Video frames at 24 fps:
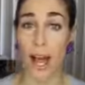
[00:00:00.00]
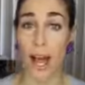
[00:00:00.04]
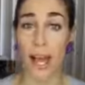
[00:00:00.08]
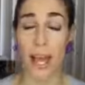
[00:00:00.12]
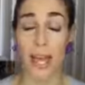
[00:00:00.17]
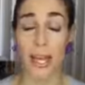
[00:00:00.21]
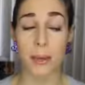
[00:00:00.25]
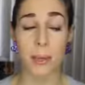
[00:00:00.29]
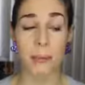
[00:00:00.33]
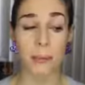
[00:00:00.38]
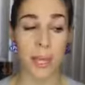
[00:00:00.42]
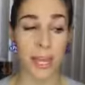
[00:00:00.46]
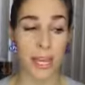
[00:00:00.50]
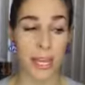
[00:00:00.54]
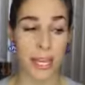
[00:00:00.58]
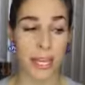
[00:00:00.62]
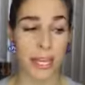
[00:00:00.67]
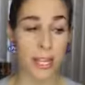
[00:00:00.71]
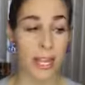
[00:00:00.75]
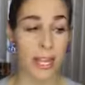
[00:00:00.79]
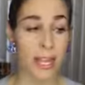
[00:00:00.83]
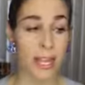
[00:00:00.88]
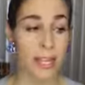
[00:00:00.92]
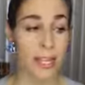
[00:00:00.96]
I make
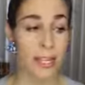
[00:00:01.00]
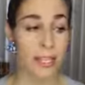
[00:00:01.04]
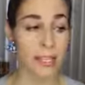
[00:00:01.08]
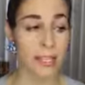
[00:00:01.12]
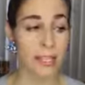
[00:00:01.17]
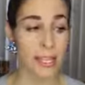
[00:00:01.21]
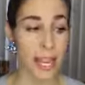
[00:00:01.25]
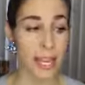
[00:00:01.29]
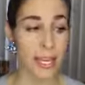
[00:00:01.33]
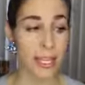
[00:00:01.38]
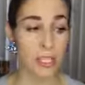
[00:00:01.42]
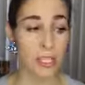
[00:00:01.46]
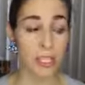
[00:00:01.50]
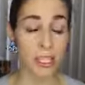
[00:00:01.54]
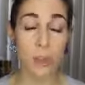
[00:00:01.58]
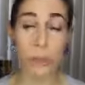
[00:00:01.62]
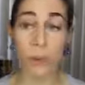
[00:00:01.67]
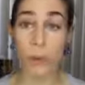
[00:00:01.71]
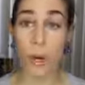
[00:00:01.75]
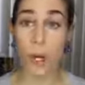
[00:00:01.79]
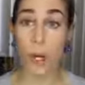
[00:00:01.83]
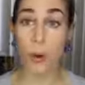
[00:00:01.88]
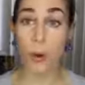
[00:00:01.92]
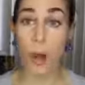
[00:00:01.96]
it tight to the
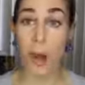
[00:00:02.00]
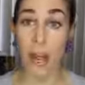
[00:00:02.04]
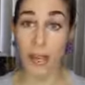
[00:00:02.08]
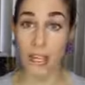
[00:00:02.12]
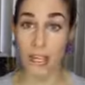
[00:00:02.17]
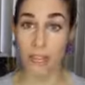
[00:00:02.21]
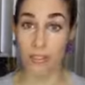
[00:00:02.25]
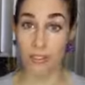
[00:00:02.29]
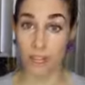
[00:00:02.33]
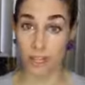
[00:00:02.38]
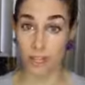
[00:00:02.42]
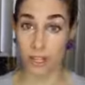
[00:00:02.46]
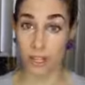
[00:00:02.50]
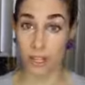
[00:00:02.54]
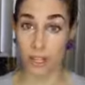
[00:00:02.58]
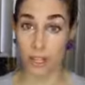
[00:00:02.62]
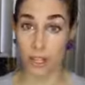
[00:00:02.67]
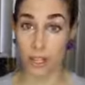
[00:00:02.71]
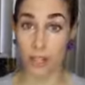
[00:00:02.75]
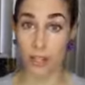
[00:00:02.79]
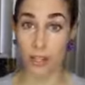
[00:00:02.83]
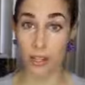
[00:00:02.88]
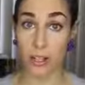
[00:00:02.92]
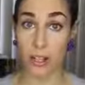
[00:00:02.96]
point where I can
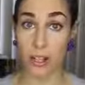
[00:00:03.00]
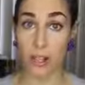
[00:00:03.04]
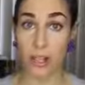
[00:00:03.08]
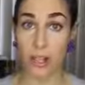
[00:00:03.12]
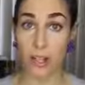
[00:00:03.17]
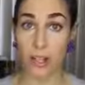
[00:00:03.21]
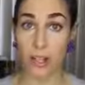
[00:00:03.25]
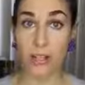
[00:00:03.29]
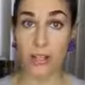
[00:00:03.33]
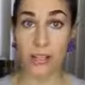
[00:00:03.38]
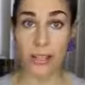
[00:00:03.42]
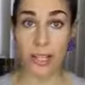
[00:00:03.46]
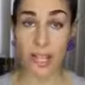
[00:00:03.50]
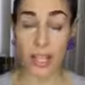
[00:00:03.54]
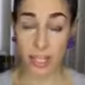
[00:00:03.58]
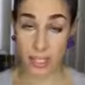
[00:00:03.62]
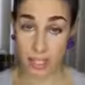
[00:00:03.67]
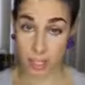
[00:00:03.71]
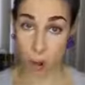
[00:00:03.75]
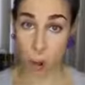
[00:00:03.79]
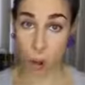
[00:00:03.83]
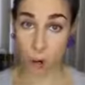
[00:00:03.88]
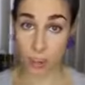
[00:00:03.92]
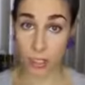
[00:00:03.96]
feel that
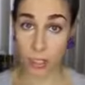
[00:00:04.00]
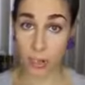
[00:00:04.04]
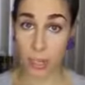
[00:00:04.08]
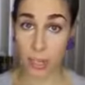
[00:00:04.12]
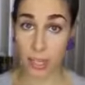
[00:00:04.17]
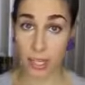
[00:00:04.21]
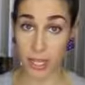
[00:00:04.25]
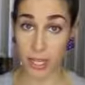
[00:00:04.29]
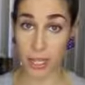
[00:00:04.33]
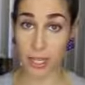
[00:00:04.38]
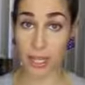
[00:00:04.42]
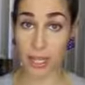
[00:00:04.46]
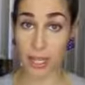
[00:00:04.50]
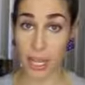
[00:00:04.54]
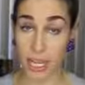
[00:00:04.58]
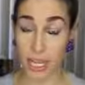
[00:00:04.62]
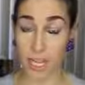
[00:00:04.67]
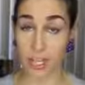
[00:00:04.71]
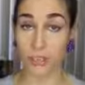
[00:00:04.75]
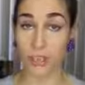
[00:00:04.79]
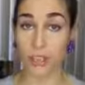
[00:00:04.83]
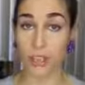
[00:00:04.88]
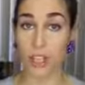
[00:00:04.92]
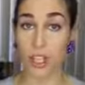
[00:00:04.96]
it's holding me in and I
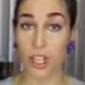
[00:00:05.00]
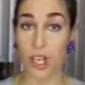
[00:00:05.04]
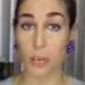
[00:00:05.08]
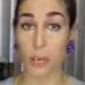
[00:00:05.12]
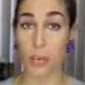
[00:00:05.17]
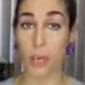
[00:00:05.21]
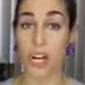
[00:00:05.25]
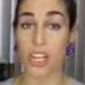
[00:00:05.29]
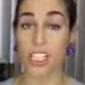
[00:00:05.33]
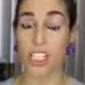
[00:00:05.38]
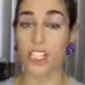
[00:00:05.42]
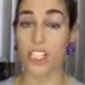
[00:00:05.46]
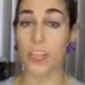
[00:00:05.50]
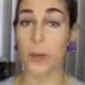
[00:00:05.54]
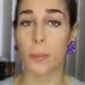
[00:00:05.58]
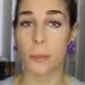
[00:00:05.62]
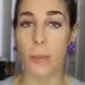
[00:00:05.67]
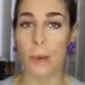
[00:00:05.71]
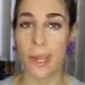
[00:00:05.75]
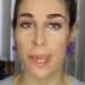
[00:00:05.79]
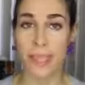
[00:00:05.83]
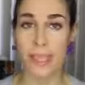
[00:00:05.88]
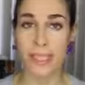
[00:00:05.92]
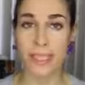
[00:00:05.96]
can feel the compression,
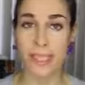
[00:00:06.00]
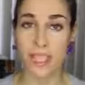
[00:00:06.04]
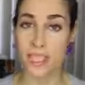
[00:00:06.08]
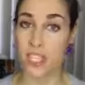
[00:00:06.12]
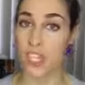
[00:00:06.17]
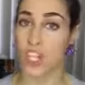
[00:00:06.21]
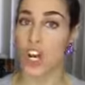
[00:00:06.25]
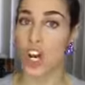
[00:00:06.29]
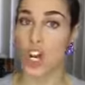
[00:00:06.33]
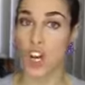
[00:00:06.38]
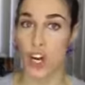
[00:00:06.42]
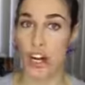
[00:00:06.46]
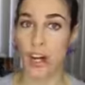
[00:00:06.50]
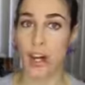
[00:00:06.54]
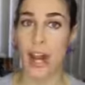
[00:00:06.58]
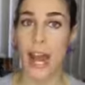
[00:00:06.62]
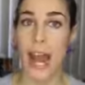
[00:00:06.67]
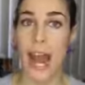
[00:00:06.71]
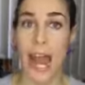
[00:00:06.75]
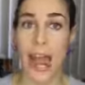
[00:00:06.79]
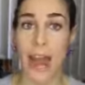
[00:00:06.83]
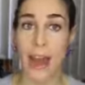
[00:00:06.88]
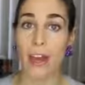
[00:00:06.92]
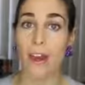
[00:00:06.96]
but it doesn't hurt
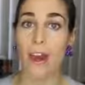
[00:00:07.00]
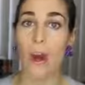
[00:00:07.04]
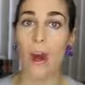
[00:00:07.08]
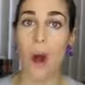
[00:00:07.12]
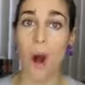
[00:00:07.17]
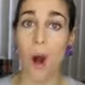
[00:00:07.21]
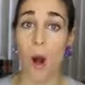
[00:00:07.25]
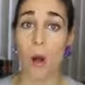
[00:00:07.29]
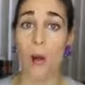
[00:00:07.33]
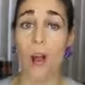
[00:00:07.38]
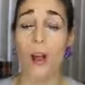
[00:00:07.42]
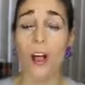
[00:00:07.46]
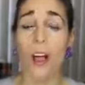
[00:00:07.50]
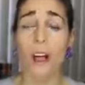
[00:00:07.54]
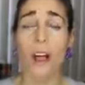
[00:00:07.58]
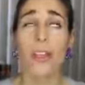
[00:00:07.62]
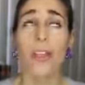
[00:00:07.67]
at all.